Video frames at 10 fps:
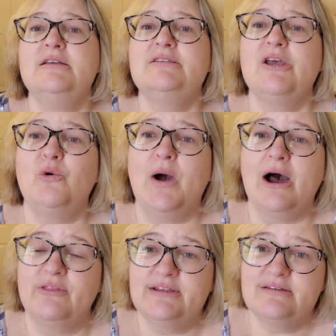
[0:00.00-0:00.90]
So
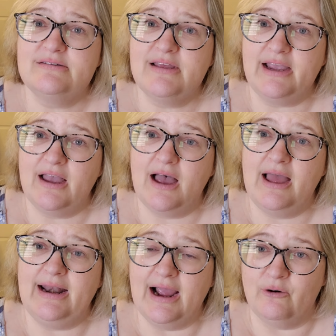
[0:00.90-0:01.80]
wow, this is like
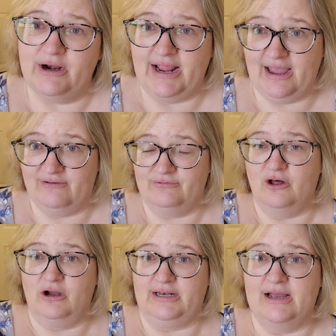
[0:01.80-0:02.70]
an hour and a half
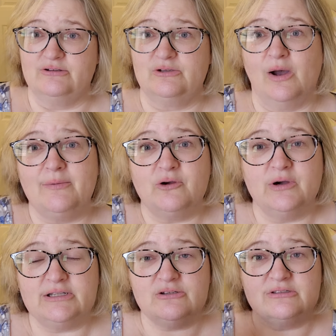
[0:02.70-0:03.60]
long now. So I'm
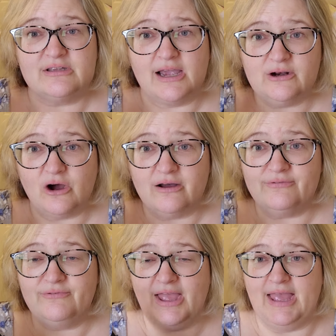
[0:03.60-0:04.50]
going to sign
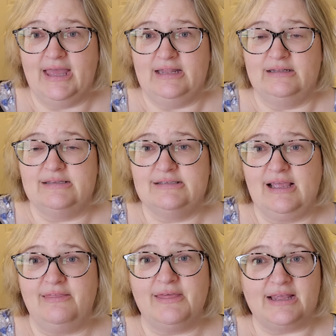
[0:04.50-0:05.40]
off and
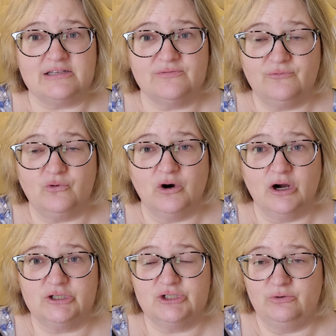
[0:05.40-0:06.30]
say thanks
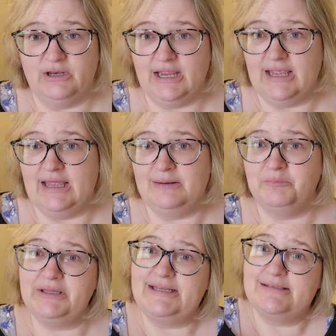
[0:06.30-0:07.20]
for tuning in.
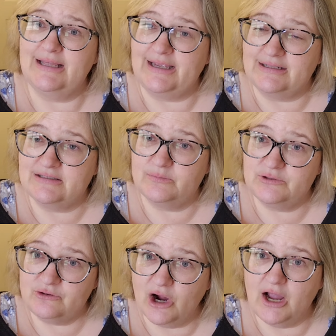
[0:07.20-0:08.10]
Please like and
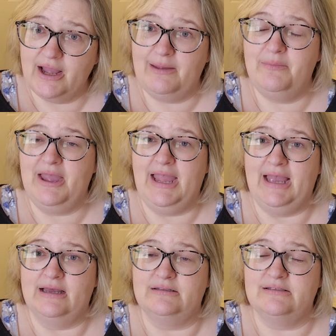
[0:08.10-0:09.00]
subscribe
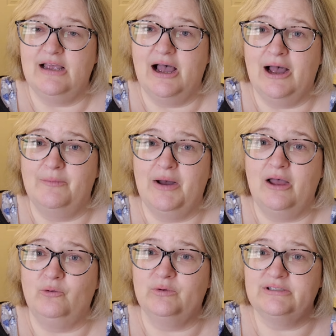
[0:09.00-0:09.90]
and um,
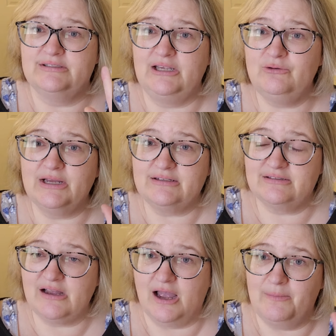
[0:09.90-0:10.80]
I will see you
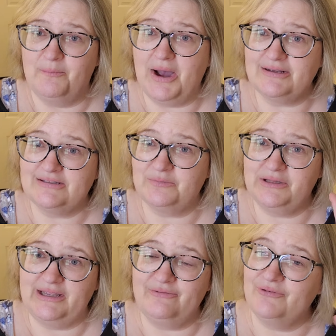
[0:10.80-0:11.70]
next time,
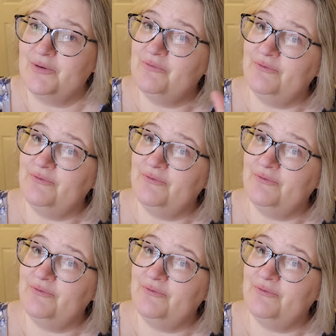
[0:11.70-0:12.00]
possibly from